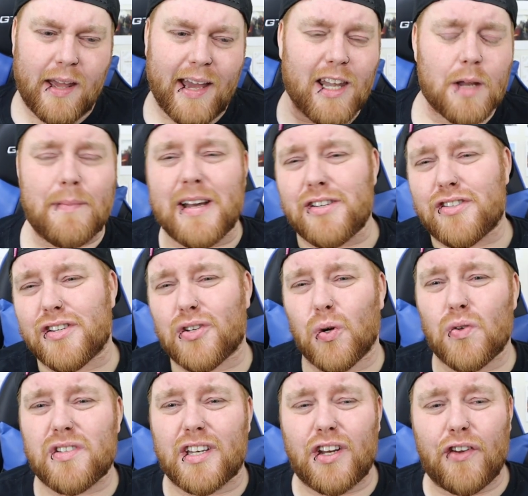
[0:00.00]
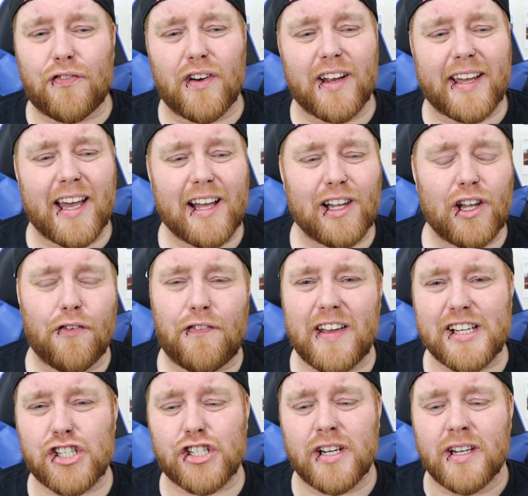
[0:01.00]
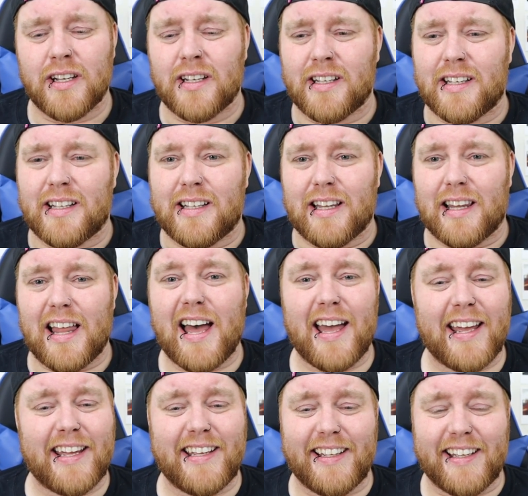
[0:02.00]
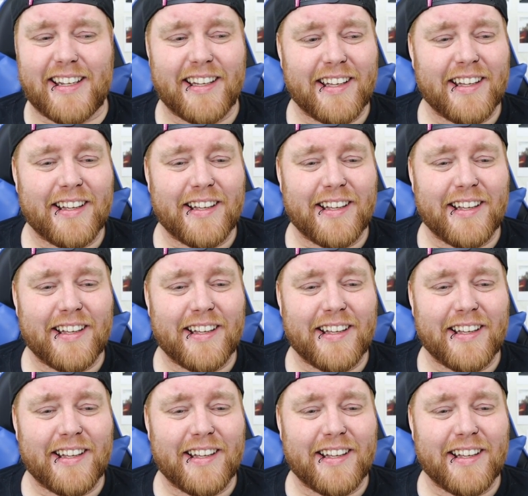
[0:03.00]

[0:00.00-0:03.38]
Elementary school's a different kettle of fish. Like,